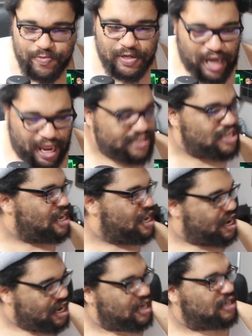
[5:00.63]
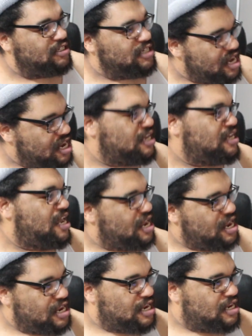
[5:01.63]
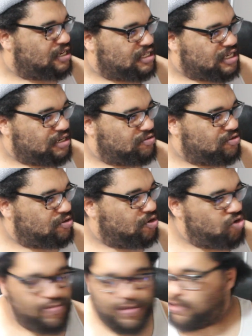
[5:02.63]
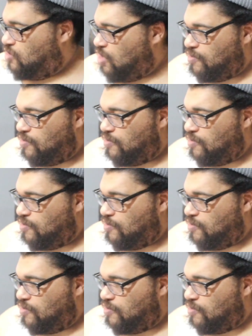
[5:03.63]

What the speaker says: like, yeah, yeah, yeah. And then Ruby turned